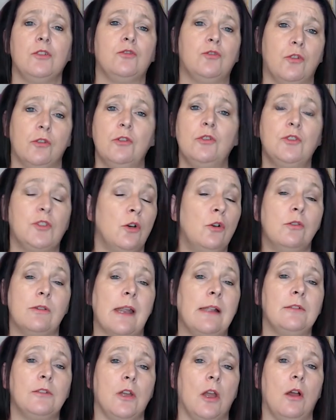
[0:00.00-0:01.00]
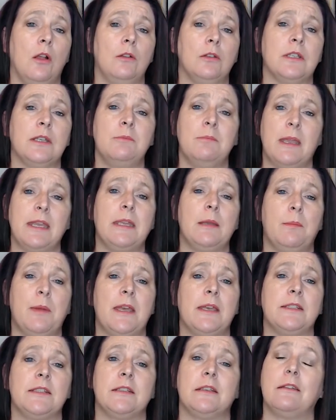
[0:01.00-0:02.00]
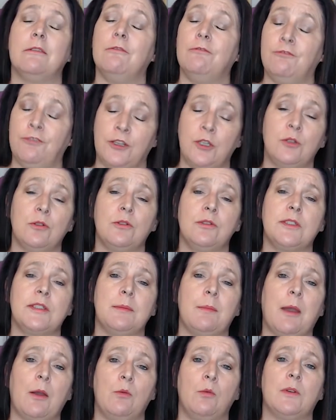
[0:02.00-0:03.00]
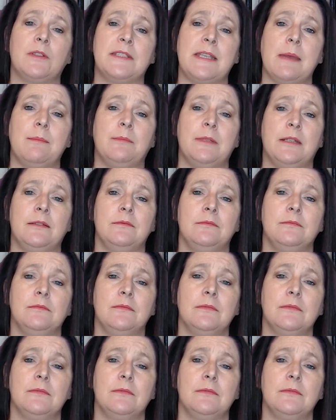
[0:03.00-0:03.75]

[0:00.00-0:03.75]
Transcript: Drugs or alcohol can make a person confused about what's happening.